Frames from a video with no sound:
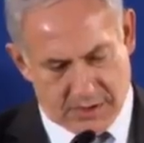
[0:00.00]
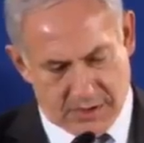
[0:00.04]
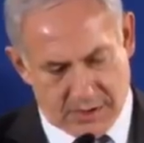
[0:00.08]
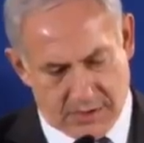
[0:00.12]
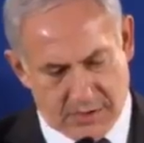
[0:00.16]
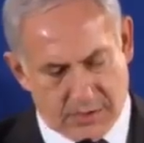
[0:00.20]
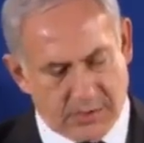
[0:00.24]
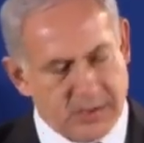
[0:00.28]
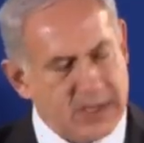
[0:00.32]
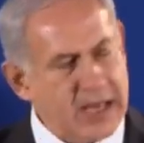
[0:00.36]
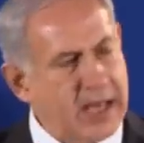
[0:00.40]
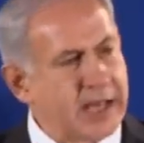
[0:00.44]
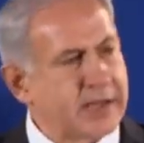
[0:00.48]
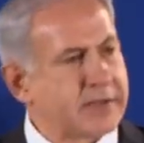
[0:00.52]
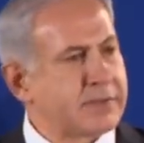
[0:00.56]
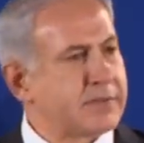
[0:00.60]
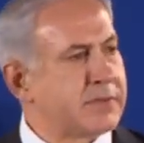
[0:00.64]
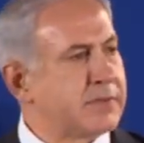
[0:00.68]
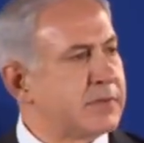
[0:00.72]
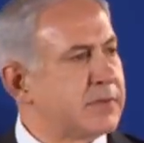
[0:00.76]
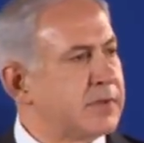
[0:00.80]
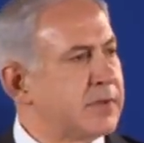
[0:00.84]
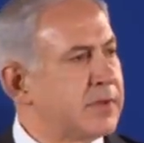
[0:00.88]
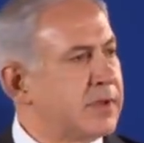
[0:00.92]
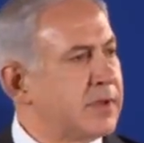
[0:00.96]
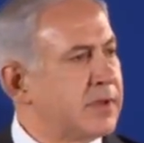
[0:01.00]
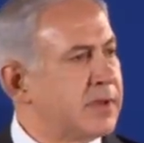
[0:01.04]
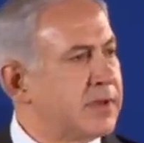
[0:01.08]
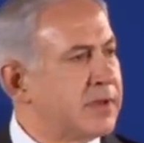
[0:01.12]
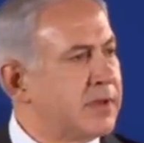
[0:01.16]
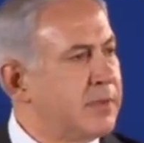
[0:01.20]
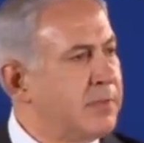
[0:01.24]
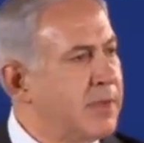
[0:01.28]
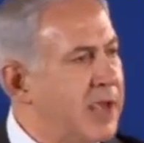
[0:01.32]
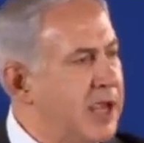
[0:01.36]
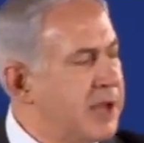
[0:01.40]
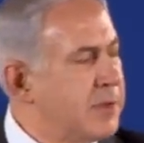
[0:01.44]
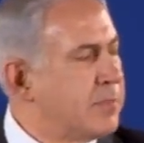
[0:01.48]
You get
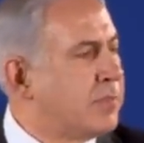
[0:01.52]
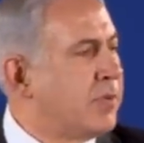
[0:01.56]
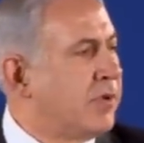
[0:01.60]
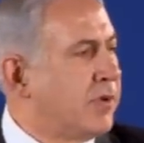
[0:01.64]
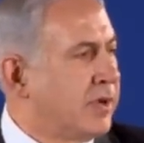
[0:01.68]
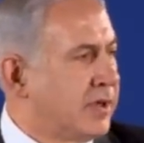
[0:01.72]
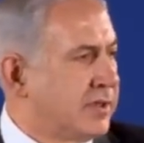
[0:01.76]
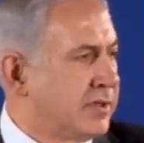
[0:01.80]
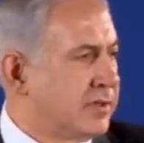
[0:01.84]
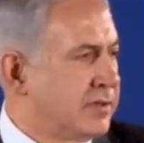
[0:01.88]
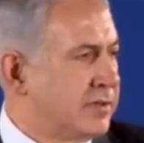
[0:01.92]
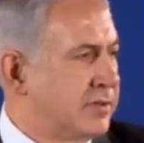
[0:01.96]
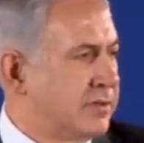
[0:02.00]
the main point